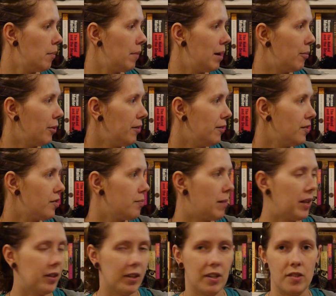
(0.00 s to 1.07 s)
My boyfriend's
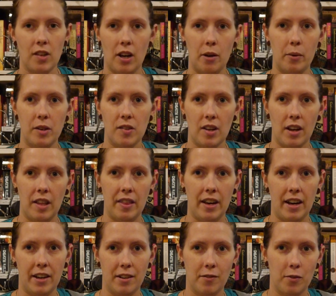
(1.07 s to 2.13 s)
mother is always on the
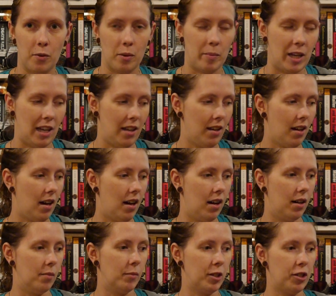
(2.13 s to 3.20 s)
hunt for me
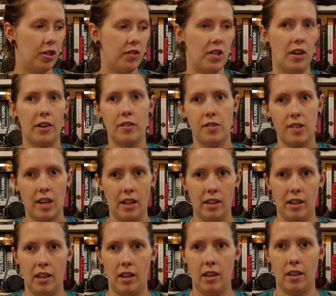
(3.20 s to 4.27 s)
when she's yard
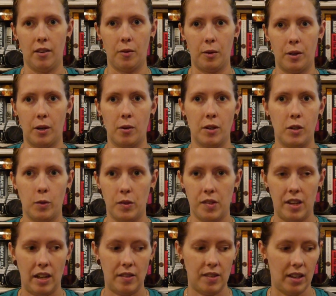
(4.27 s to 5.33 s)
sailing or going to
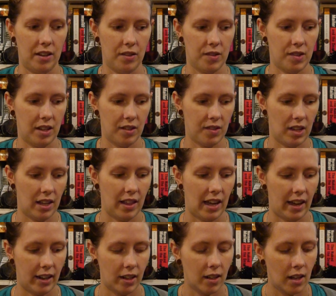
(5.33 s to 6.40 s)
estate sales, things like
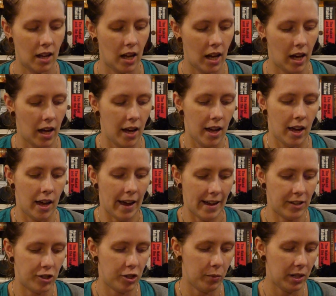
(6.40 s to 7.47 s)
that.
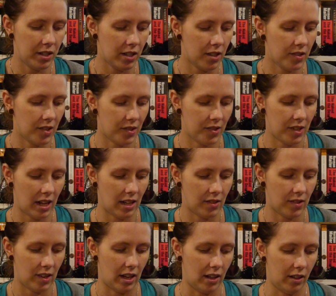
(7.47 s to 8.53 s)
And she went to this
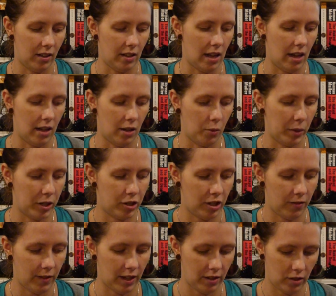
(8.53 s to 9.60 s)
estate sale where
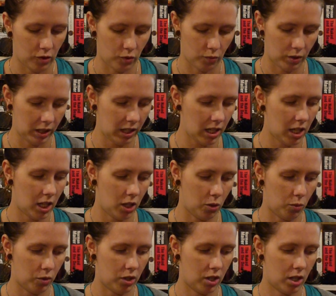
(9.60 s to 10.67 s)
she found this really
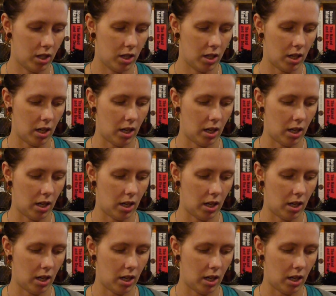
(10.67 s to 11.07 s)
cute